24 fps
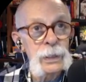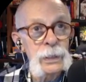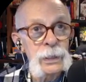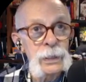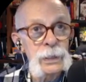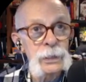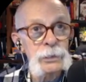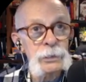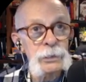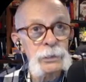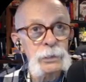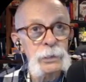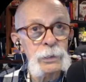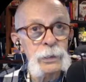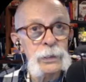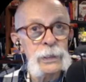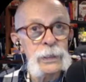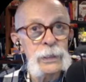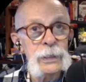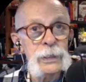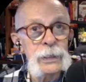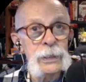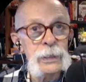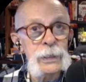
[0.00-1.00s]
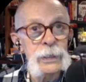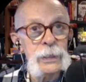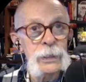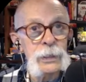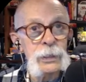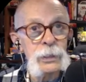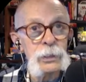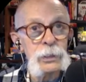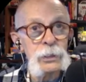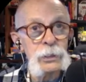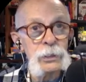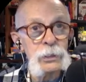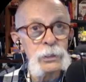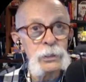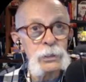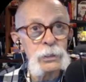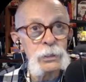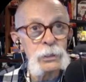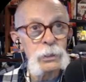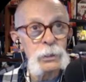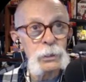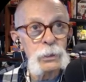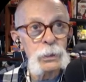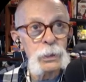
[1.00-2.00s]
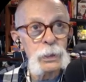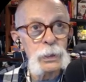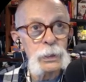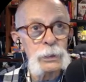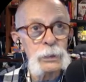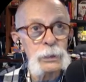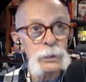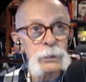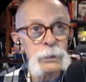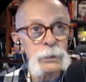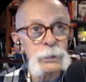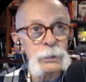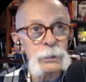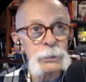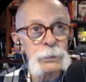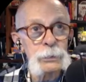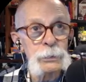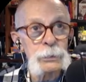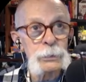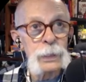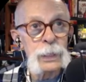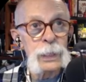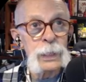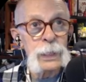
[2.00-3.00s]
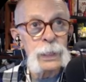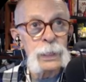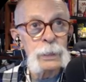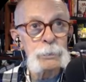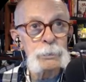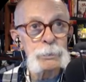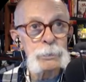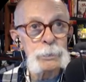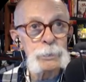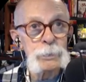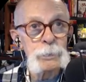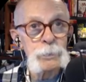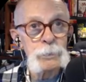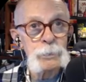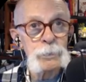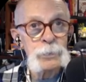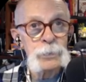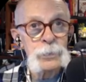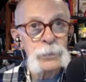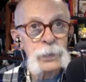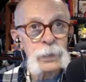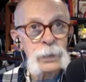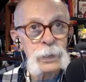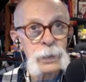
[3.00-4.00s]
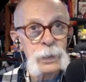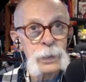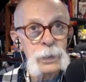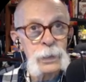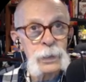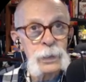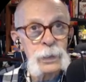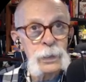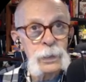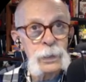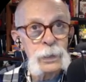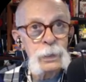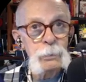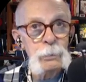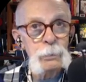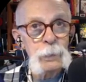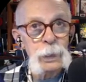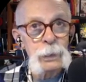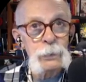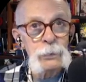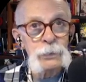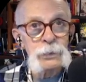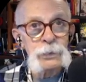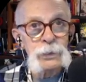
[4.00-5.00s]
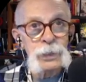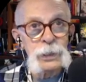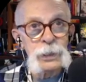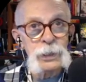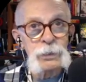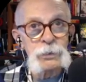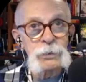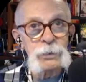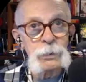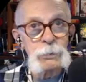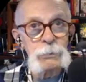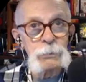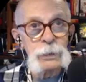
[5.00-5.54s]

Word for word: it's leaning toward crap. Myra said it's so